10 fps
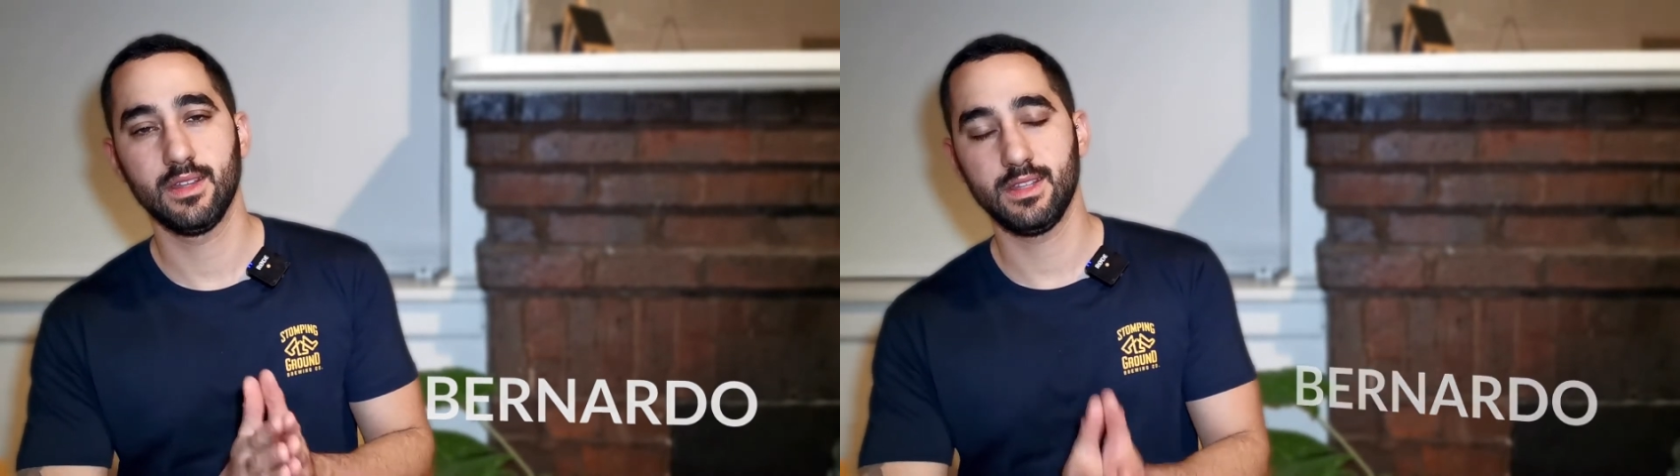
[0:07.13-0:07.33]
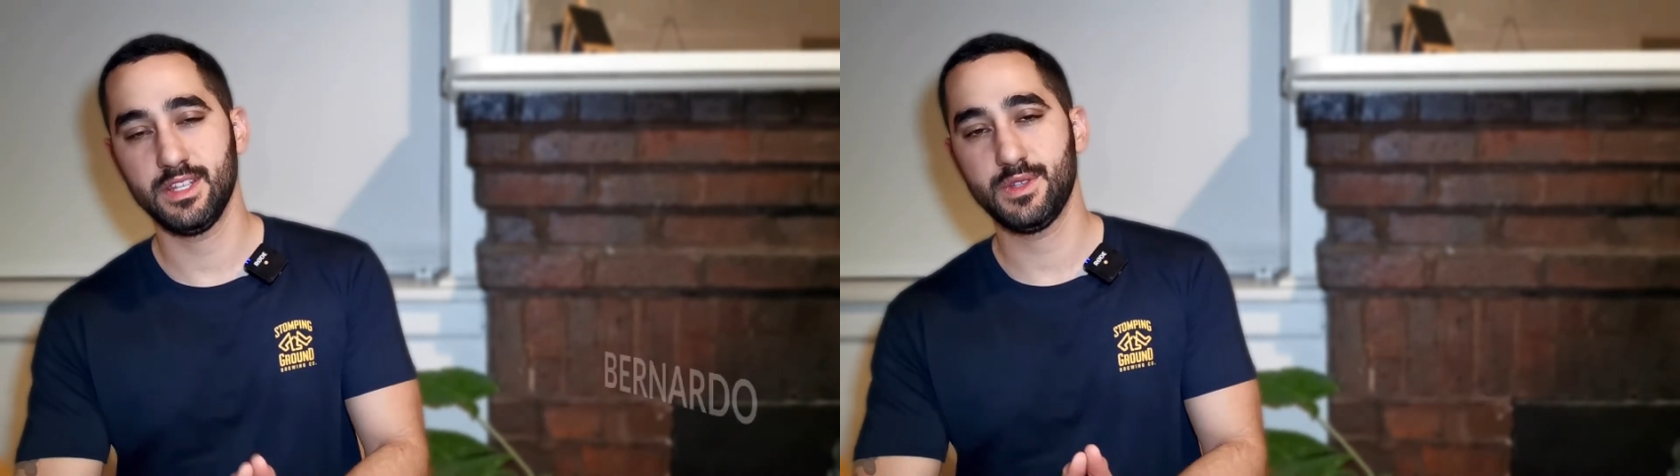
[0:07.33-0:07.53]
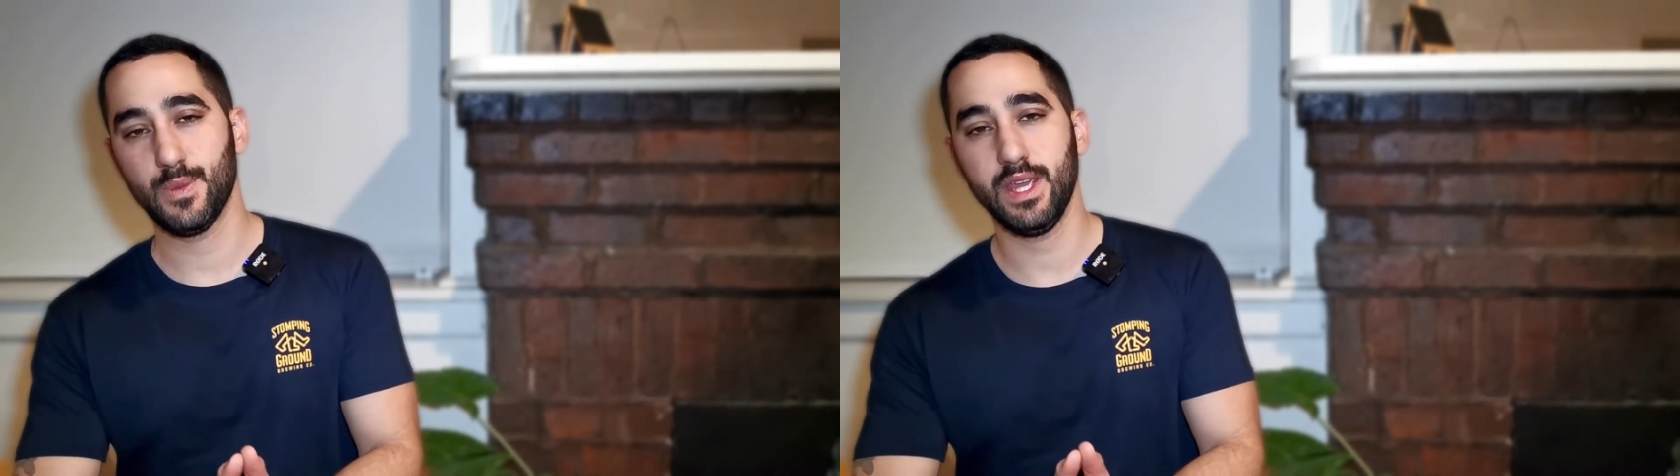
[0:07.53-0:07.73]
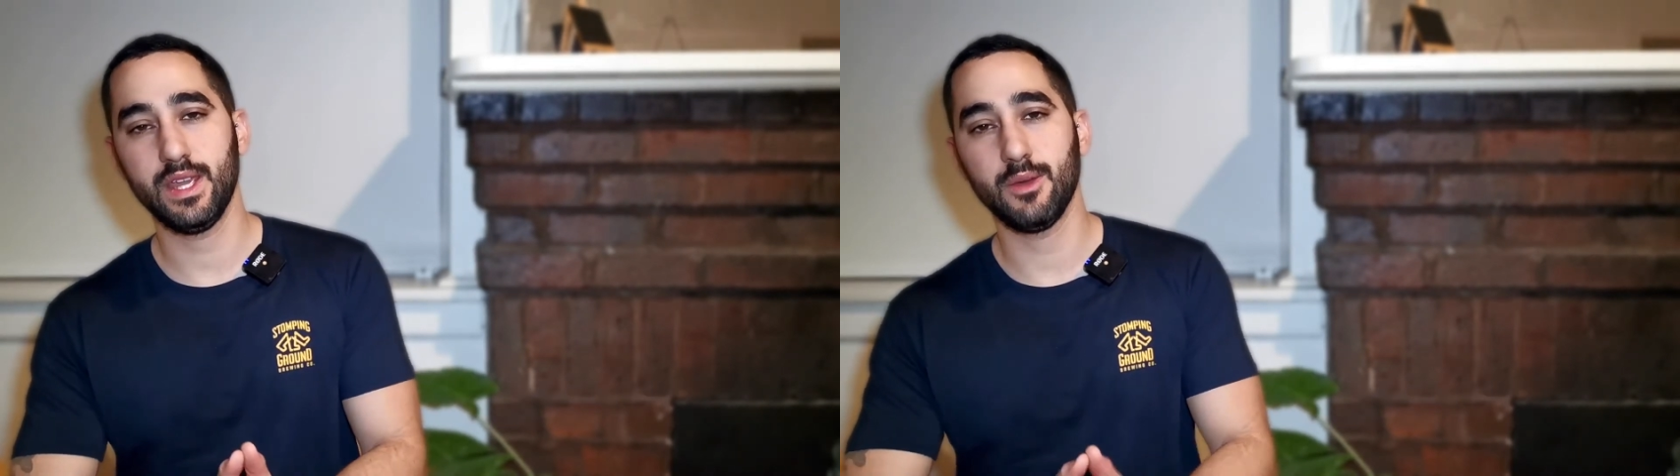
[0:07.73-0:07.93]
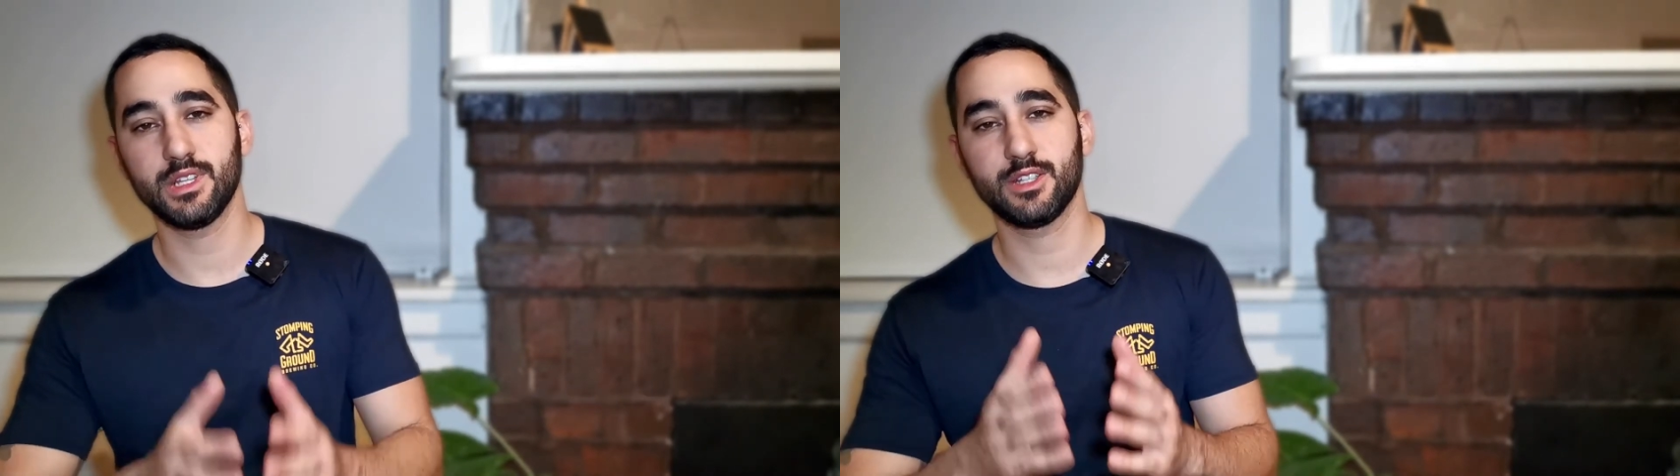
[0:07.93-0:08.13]
This week
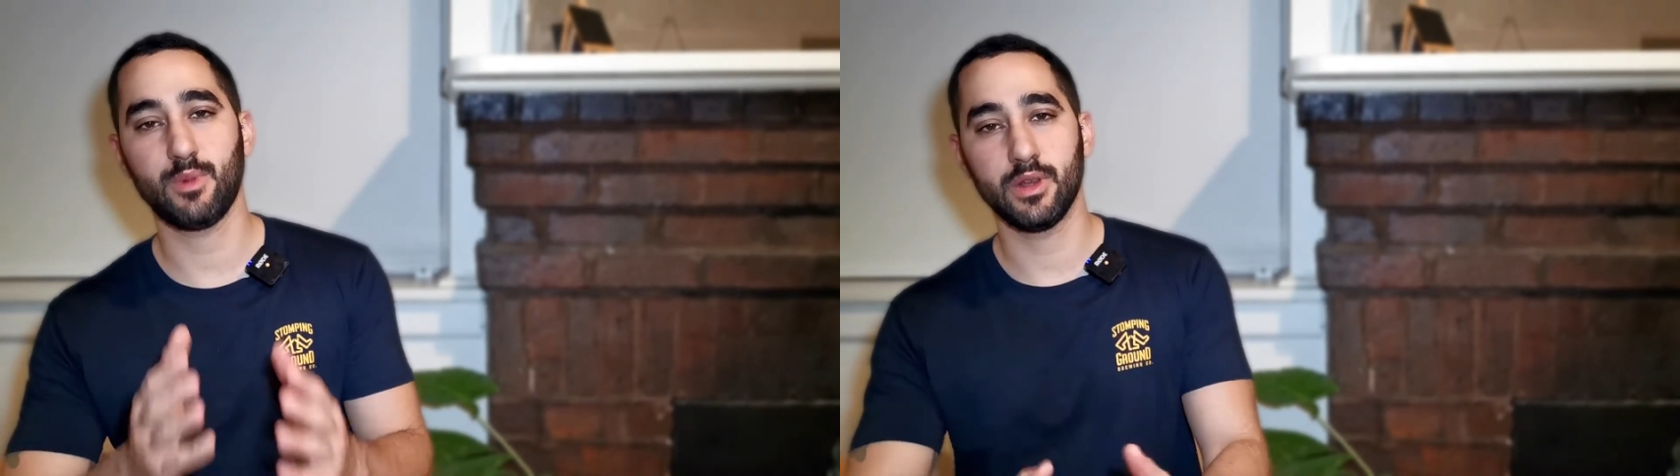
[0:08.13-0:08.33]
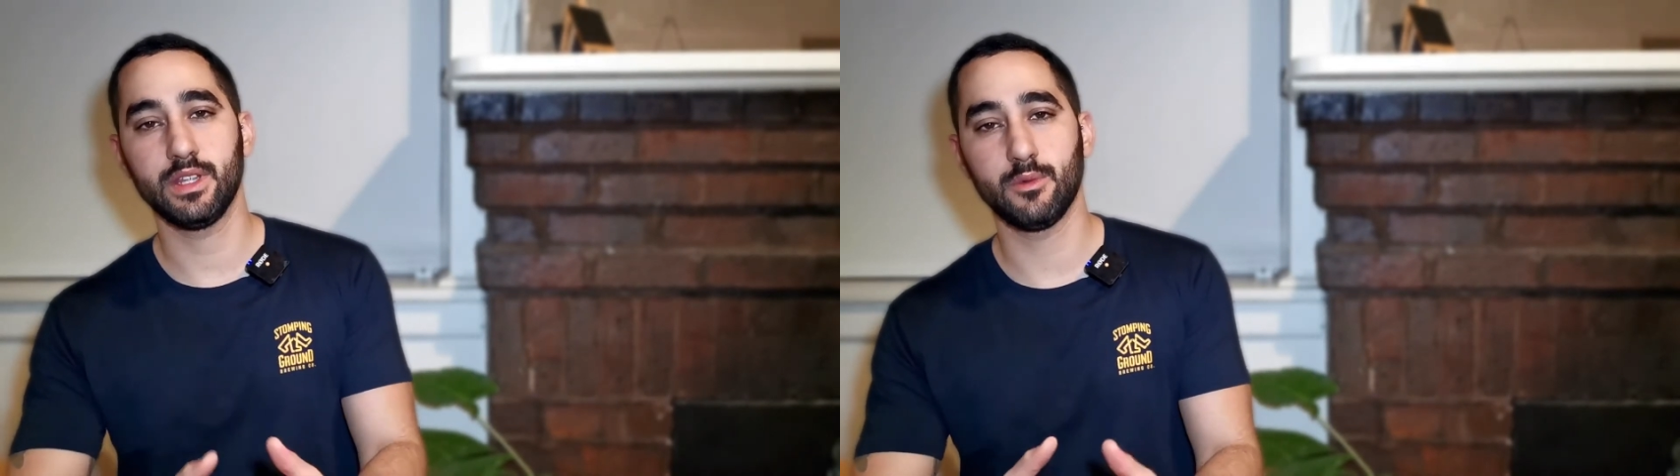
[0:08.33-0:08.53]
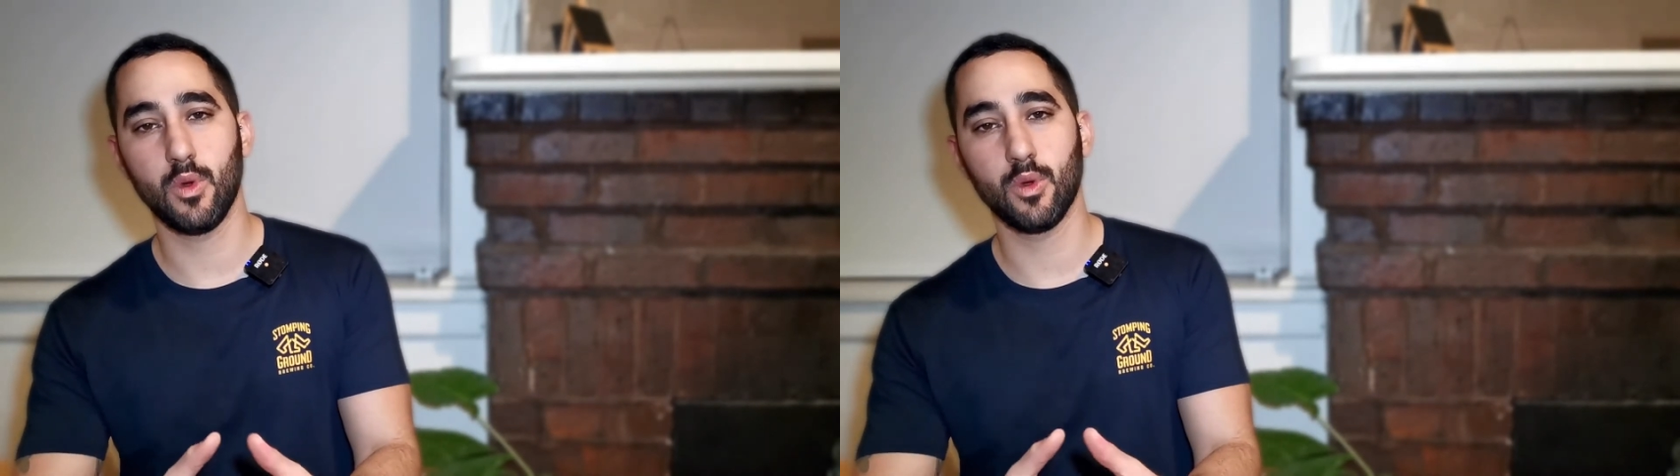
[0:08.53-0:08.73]
I'll be exploring the